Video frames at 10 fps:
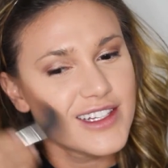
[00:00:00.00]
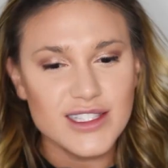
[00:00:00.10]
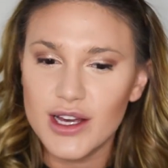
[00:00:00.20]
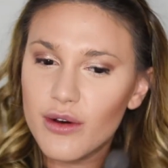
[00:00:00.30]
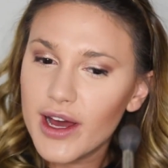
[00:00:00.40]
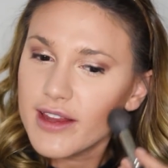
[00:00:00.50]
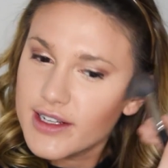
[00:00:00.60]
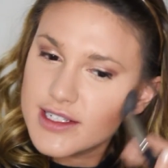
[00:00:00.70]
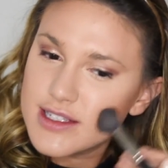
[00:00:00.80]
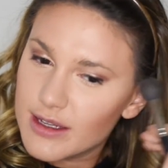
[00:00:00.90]
So I
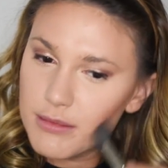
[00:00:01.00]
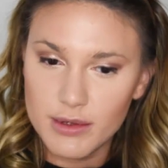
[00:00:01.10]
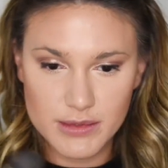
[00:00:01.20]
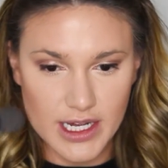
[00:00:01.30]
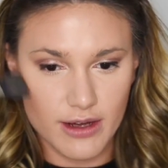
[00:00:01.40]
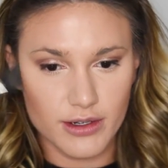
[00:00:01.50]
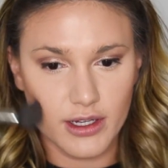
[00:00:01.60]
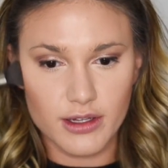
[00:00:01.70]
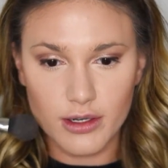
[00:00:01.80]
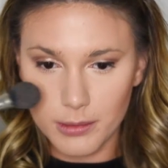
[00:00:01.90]
like to slim them
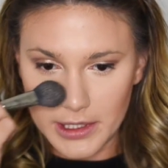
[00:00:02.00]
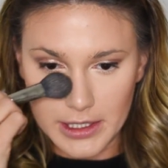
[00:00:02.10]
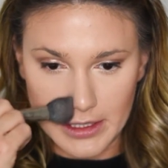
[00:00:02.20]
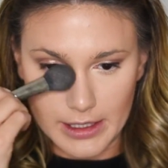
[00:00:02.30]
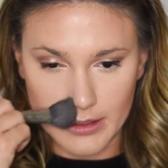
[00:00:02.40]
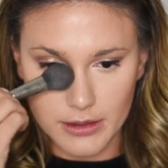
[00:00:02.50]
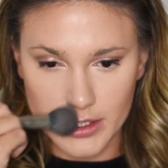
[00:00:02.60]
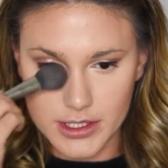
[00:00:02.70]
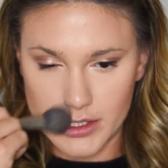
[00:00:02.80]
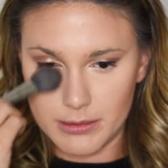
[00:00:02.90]
down a little bit, and you
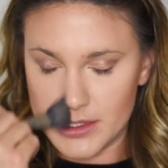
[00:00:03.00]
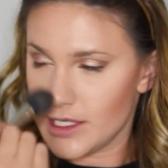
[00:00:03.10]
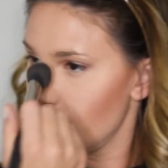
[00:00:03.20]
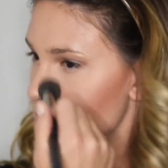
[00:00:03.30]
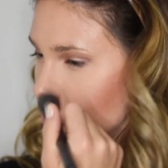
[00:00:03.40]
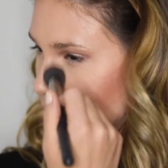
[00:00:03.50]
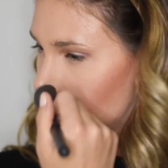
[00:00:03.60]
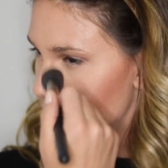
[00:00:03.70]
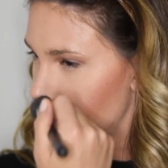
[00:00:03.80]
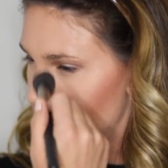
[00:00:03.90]
can do beside your
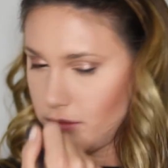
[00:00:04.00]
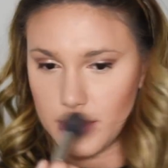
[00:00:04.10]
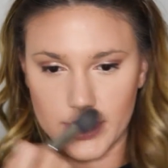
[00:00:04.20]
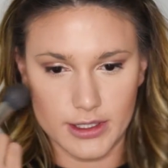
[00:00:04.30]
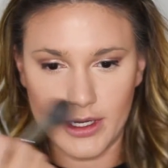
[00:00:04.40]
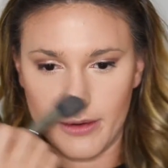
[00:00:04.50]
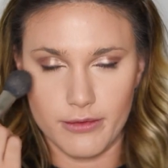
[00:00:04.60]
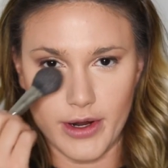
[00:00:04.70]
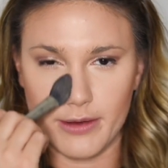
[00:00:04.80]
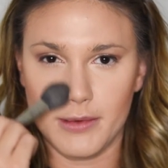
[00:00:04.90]
nose if you want. I
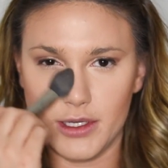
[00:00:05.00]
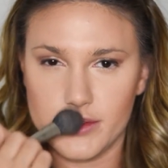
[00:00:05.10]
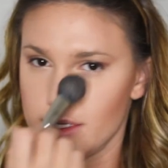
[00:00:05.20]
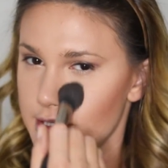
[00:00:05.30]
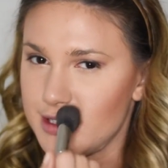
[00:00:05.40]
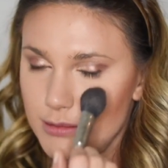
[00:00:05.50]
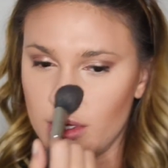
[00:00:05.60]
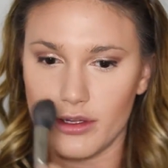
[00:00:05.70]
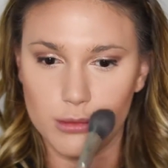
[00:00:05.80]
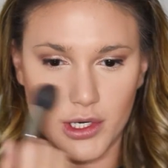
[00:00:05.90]
would recommend using a
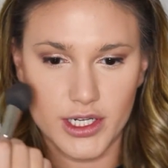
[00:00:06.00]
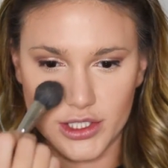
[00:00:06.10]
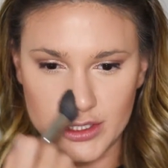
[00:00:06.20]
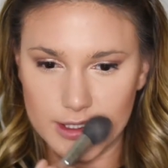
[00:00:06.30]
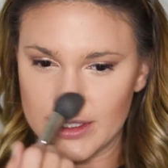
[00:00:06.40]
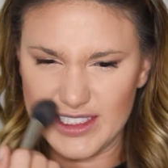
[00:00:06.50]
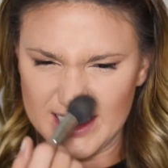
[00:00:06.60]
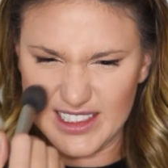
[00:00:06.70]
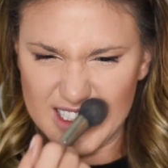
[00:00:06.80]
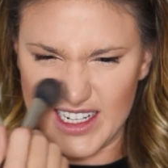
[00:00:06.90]
smaller brush.
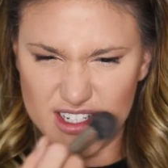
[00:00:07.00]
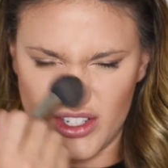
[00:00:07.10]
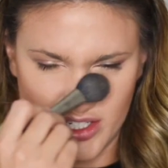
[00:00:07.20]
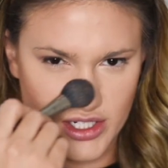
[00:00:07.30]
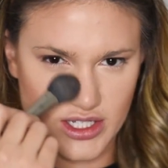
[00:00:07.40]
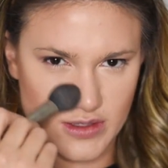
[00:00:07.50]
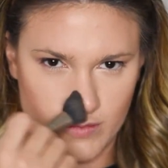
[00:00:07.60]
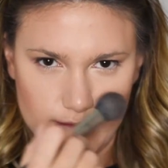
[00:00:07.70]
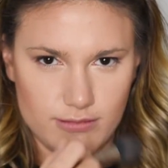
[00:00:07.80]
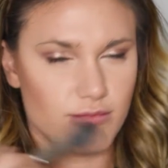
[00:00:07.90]
I usually
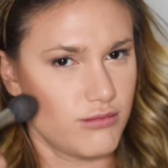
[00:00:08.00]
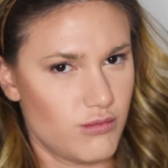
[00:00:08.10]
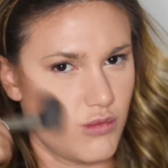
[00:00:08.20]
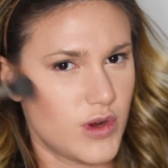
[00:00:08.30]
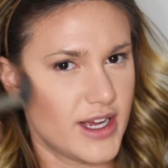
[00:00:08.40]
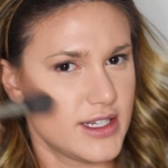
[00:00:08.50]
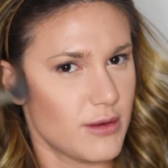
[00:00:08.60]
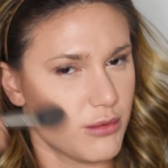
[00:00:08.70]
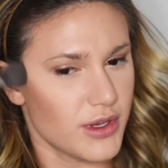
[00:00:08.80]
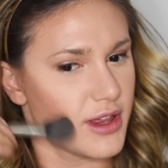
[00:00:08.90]
just wind
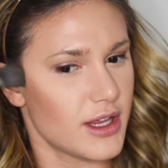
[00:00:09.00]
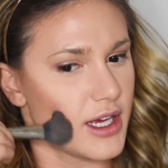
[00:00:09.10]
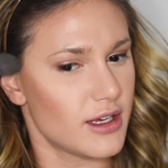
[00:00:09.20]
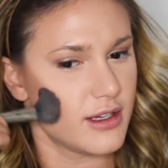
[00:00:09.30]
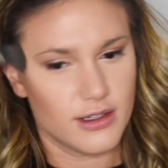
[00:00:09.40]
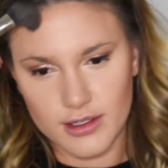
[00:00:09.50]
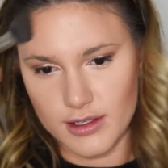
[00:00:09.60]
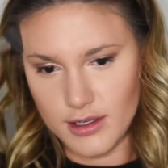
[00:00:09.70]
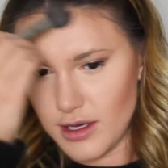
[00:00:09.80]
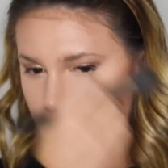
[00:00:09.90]
up with like
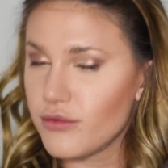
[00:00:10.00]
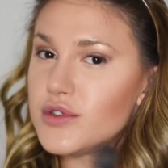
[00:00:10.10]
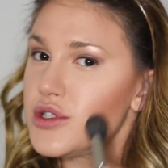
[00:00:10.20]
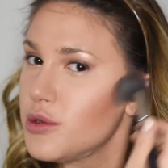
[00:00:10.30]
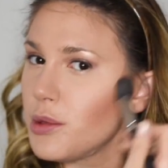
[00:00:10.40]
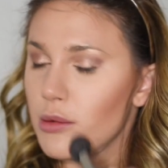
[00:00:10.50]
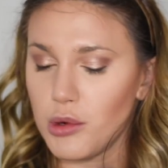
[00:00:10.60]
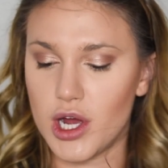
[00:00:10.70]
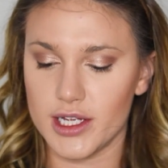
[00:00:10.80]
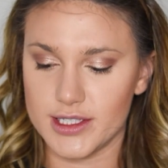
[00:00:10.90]
a super
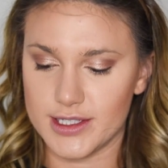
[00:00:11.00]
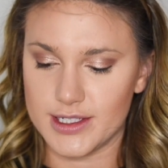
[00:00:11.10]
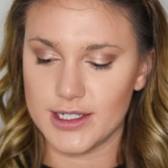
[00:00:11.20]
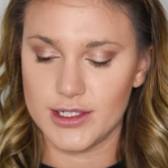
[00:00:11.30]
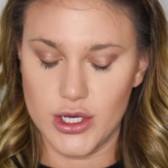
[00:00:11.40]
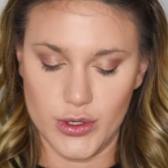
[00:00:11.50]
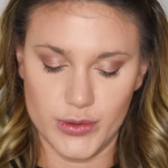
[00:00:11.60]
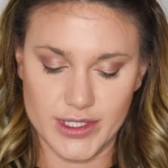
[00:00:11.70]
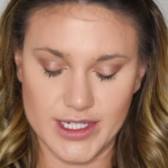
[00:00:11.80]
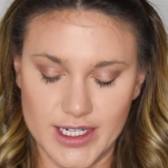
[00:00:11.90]
bronzed
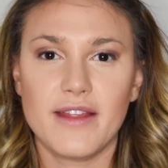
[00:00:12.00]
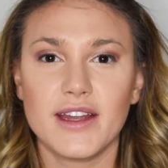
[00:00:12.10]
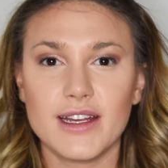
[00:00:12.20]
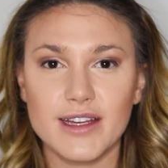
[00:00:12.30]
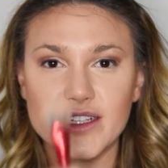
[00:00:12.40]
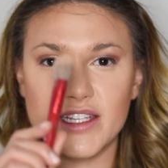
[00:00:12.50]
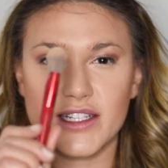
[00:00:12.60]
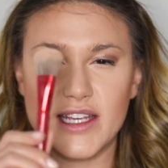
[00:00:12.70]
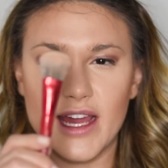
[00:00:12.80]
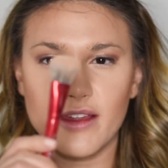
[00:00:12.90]
nose. And then I like to
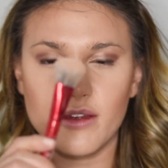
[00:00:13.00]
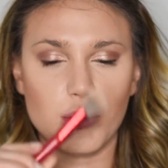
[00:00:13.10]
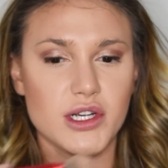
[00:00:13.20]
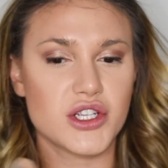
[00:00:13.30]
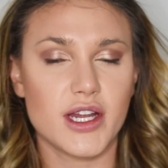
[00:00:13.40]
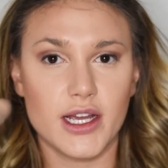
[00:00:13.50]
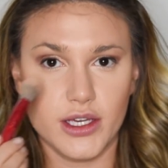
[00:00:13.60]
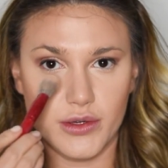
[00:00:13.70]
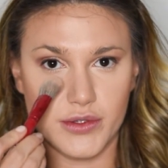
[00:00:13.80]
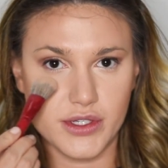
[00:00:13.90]
take the brush that I
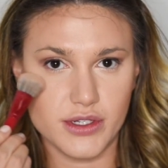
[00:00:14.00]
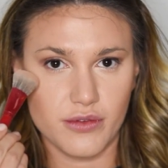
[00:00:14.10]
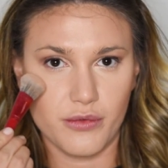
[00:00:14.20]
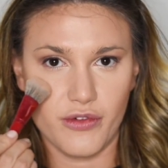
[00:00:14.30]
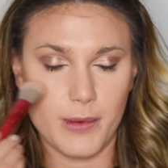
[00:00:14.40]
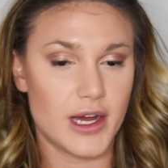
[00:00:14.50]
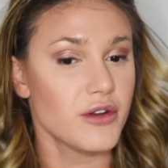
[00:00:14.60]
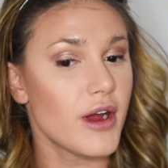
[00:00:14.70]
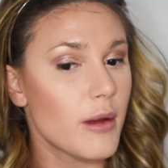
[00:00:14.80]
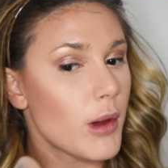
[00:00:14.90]
used for my
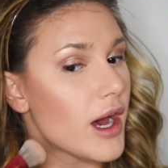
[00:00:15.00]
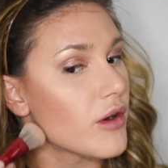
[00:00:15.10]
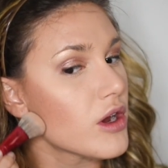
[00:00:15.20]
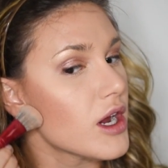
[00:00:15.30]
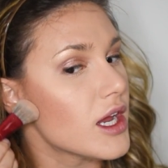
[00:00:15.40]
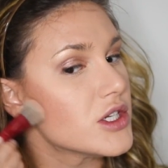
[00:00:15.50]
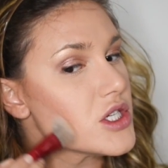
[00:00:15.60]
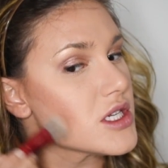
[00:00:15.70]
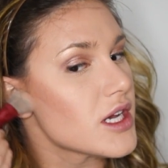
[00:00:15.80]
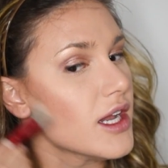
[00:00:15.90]
under eye powder and
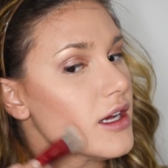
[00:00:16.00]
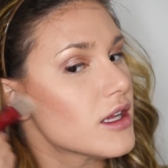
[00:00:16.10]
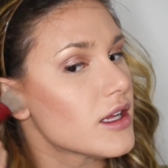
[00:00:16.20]
just kind of